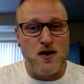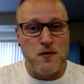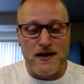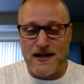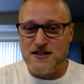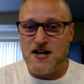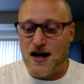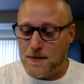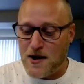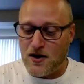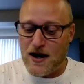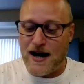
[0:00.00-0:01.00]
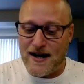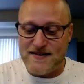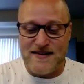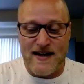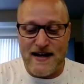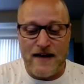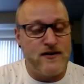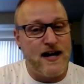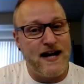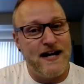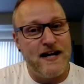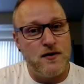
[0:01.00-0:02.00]
We're going to talk about our ISI
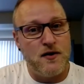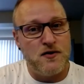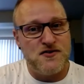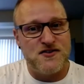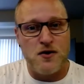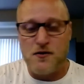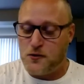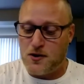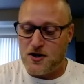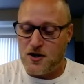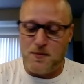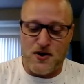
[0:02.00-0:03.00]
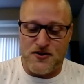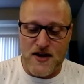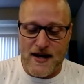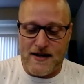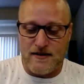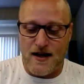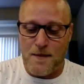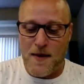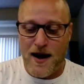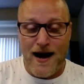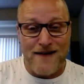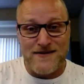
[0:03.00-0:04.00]
Everyday Heroes, go through our little birthday club.
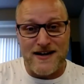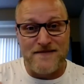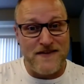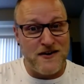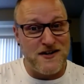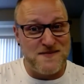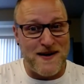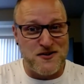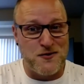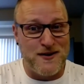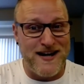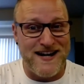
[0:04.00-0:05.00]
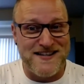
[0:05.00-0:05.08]
Got a very special guest